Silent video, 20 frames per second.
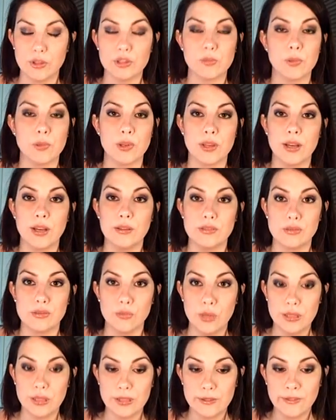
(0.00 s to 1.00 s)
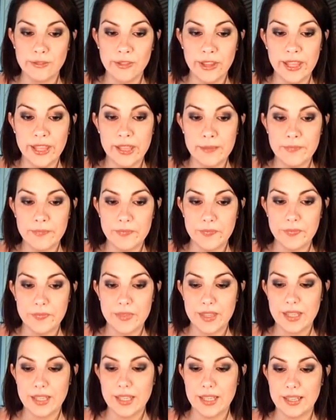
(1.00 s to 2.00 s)
multiple coats wonderfully.
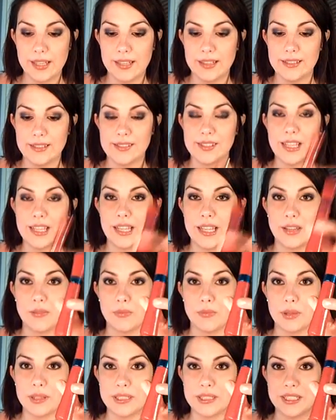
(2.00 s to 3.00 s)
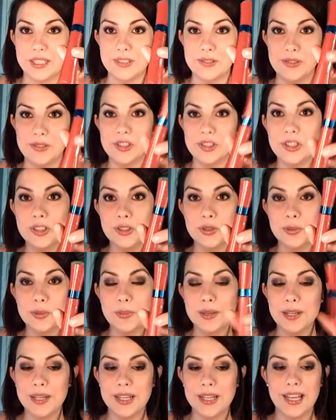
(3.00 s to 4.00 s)
It is a really cute
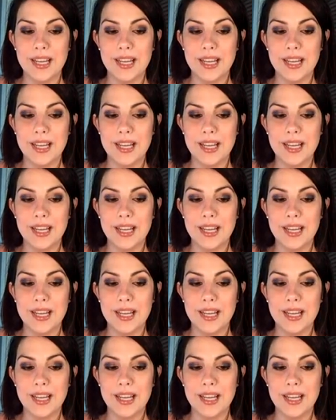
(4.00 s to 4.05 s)
tube.